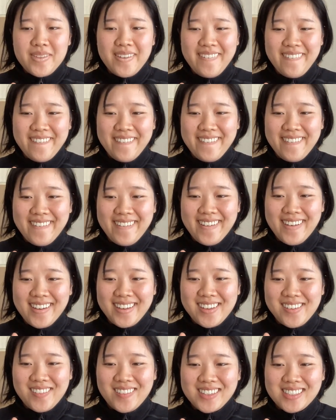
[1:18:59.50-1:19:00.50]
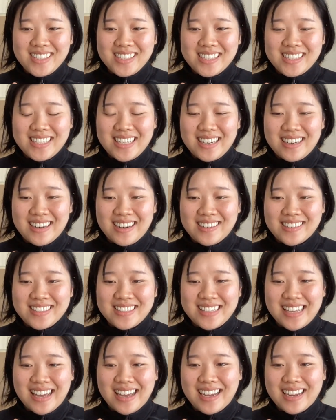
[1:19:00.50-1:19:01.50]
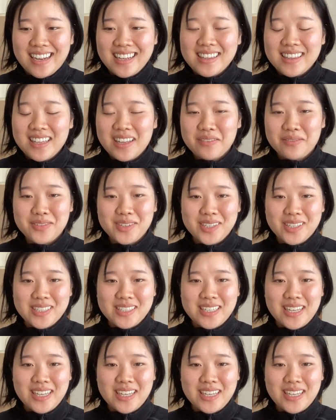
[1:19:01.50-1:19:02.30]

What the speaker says: Aw, you wish you could take her outside. I'd love for you to